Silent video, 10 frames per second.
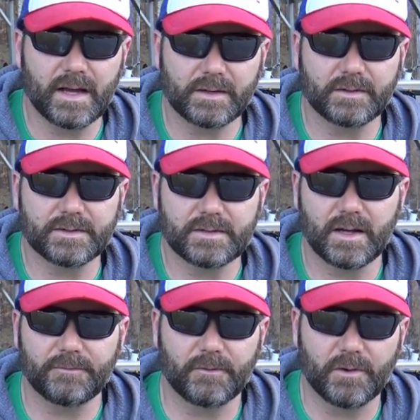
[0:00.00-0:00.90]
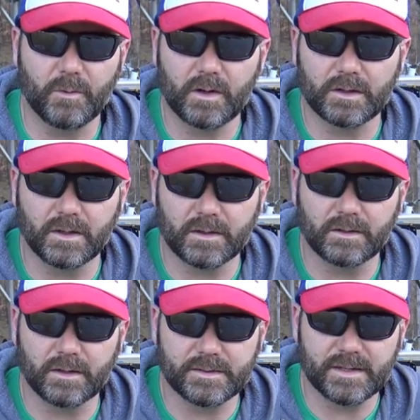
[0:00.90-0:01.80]
Got good stuff. If you want to learn a
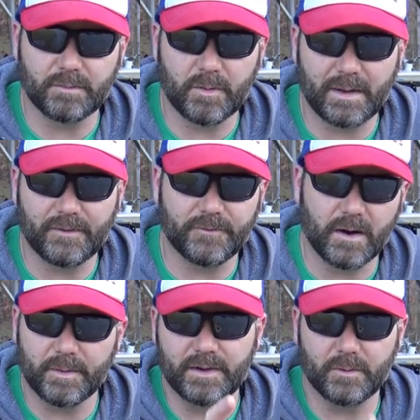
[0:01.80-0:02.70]
little something about farming,